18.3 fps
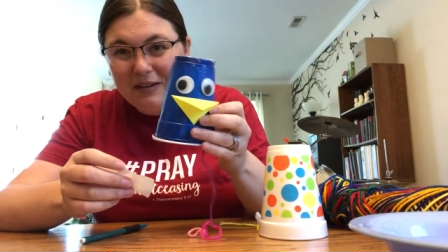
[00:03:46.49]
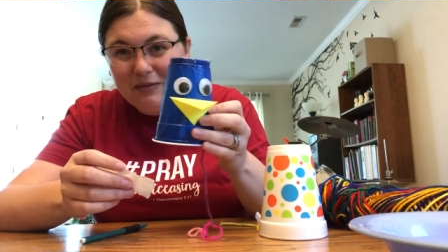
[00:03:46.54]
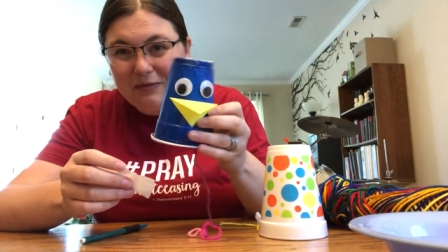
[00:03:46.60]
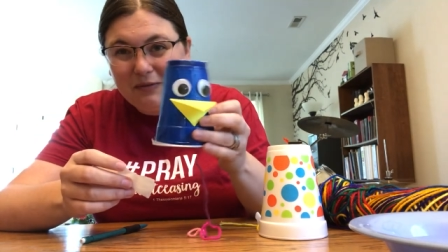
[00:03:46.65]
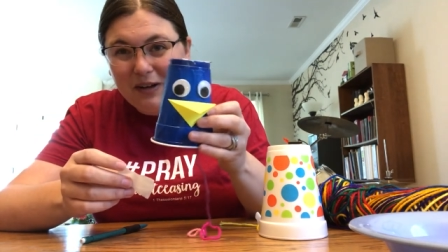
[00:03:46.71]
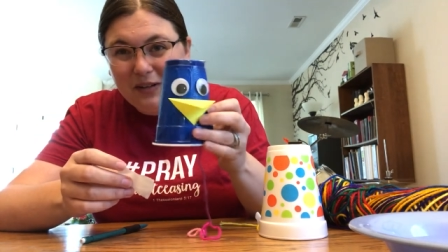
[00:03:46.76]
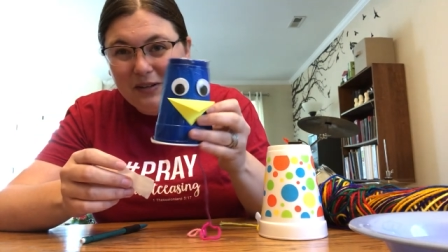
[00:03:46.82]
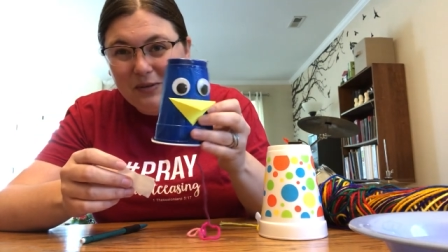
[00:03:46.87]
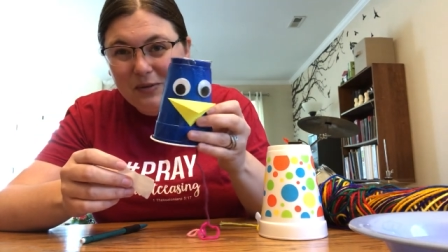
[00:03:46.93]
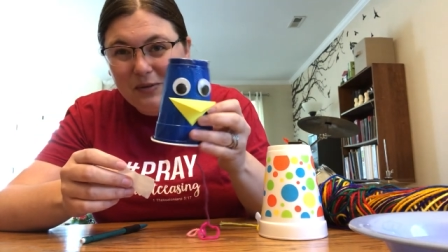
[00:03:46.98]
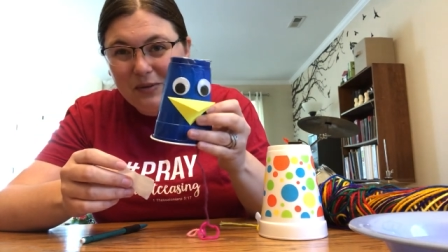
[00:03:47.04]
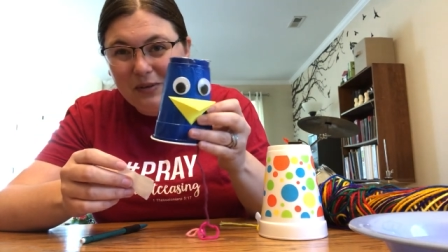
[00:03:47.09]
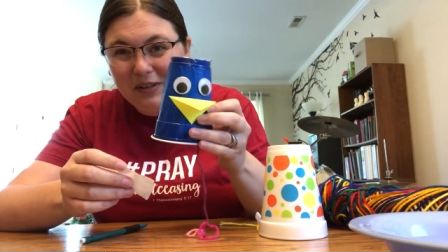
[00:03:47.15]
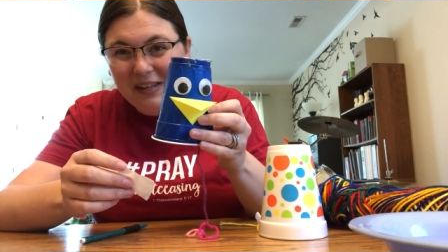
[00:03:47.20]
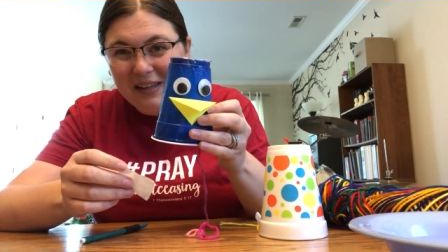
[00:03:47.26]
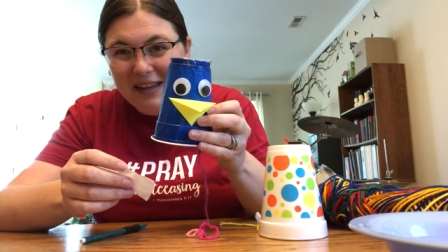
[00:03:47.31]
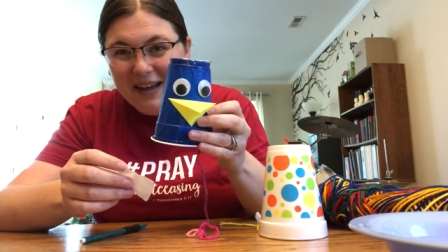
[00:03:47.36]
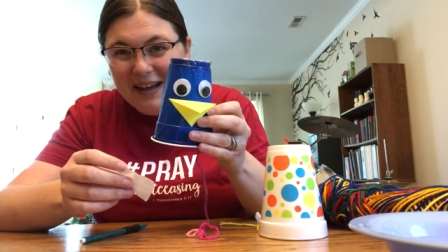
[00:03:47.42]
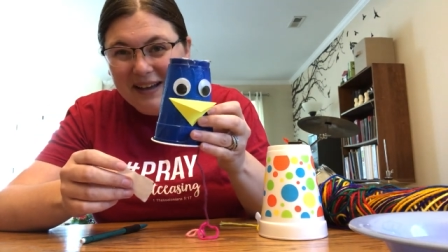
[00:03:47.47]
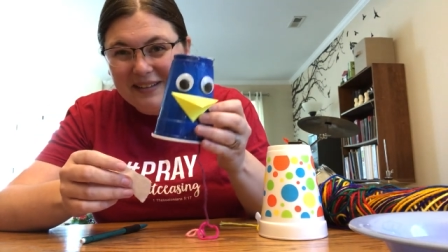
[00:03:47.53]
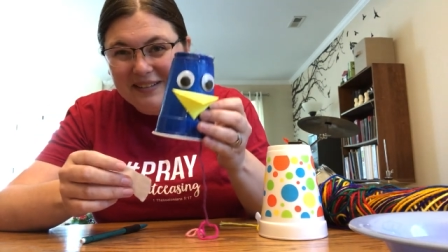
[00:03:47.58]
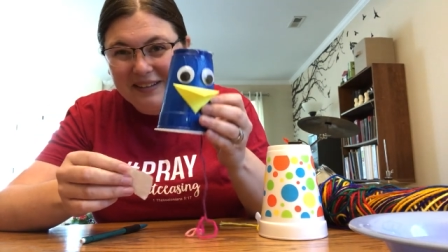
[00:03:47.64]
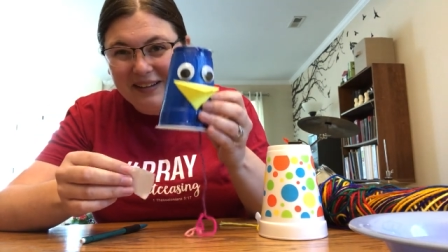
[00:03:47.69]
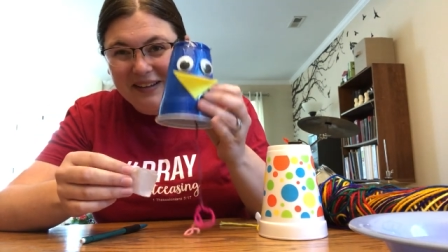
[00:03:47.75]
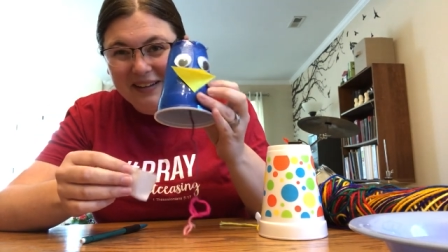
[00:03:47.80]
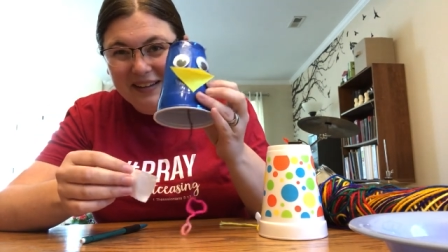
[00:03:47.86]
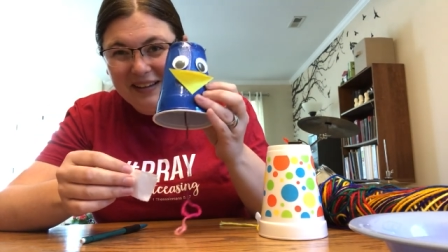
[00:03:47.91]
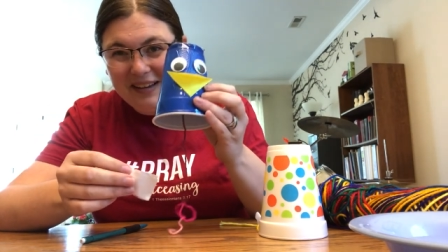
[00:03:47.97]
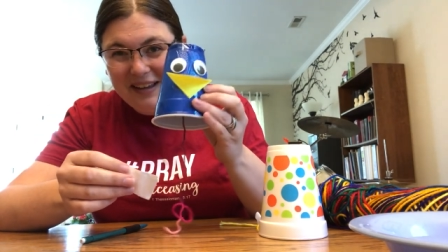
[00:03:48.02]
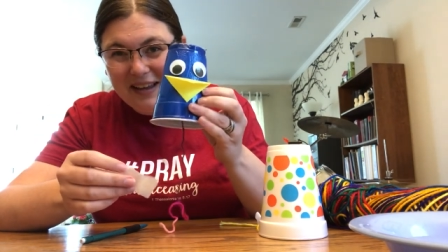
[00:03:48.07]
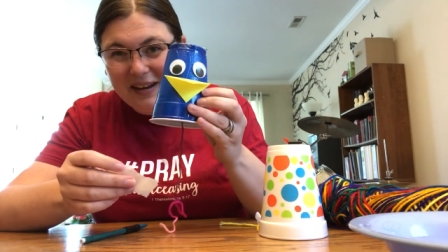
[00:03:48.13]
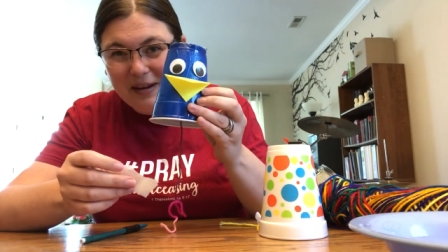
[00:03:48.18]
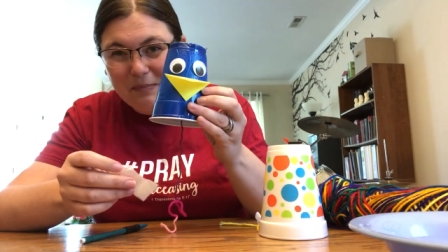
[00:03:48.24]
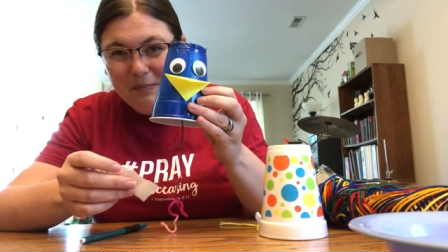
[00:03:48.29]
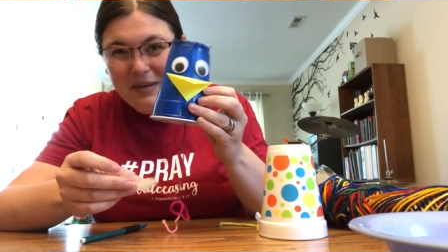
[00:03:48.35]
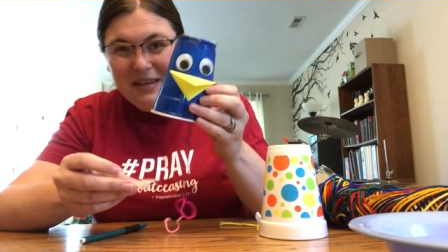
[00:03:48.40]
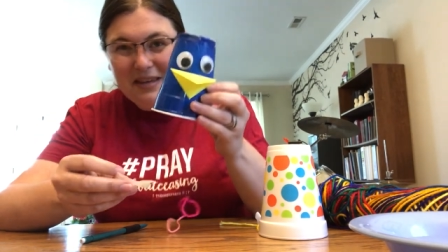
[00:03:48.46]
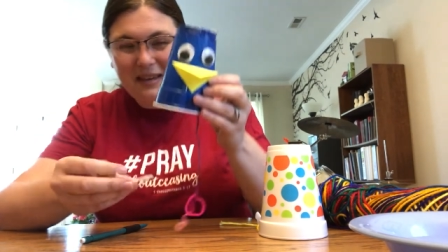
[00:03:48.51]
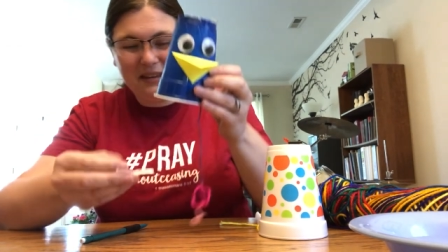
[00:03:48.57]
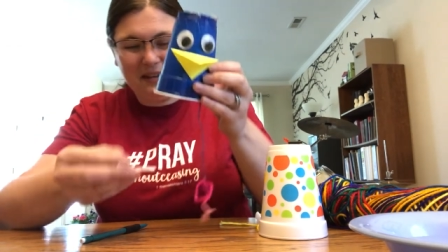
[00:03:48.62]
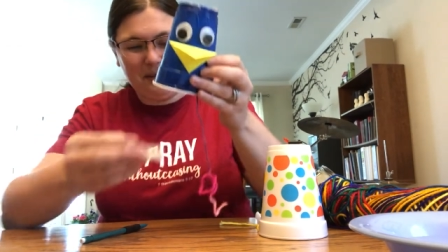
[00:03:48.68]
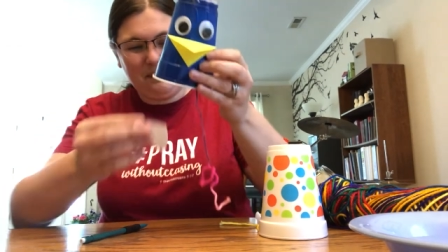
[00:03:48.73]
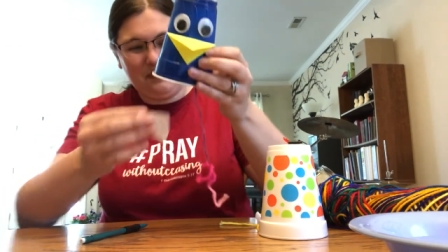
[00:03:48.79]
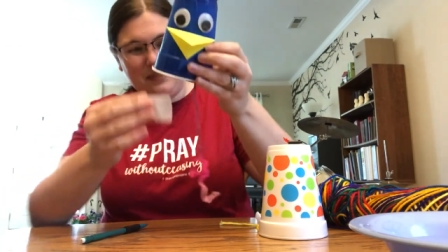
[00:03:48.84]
fun googly eyes on it and a beak